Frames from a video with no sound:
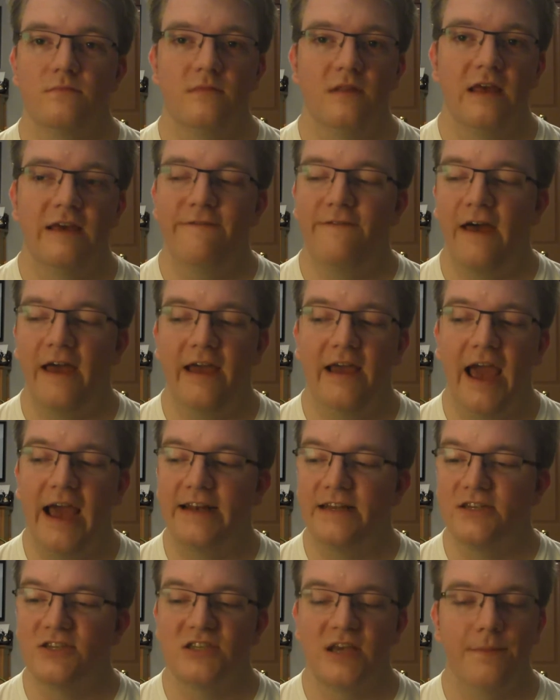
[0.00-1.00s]
if I had
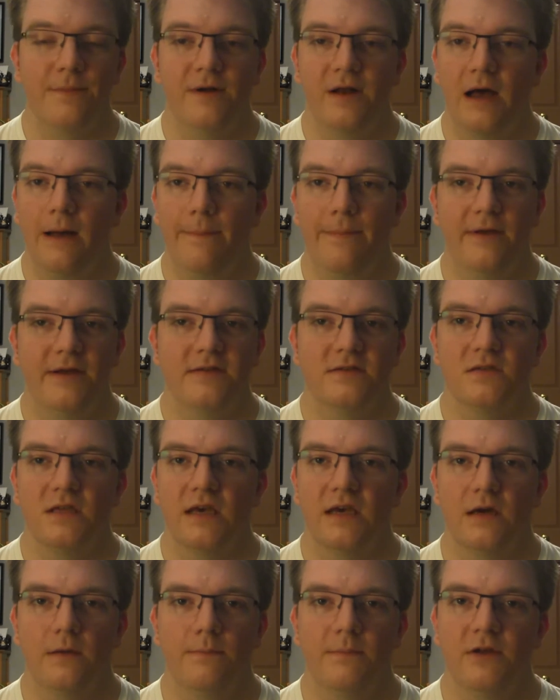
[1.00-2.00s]
to sum it up, it's
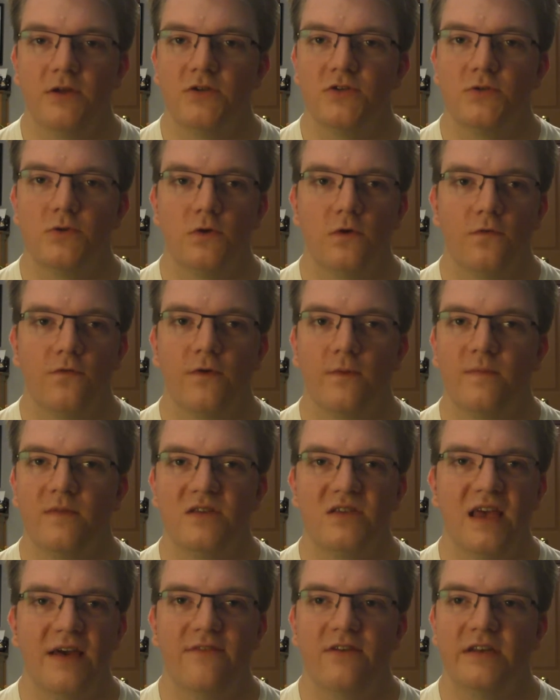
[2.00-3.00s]
like a middle school from the
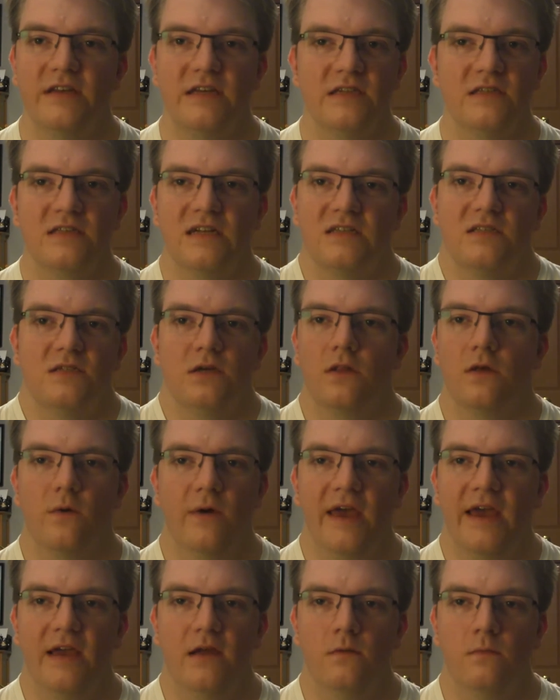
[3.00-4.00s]
70s. That's the only
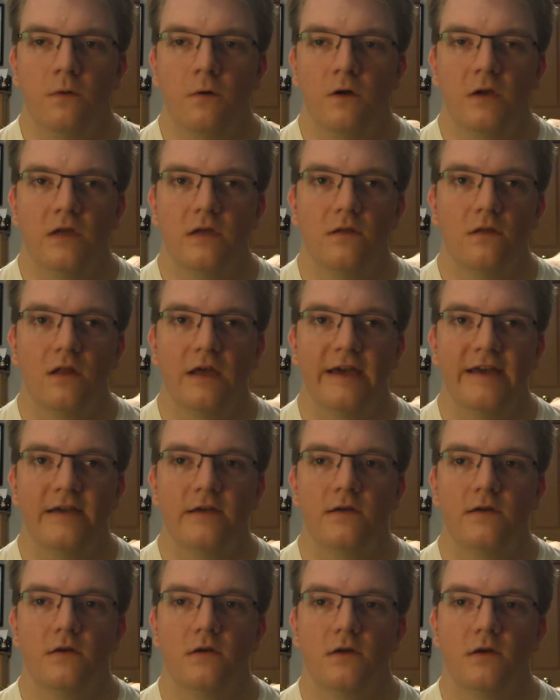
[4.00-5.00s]
way I can put it. Like,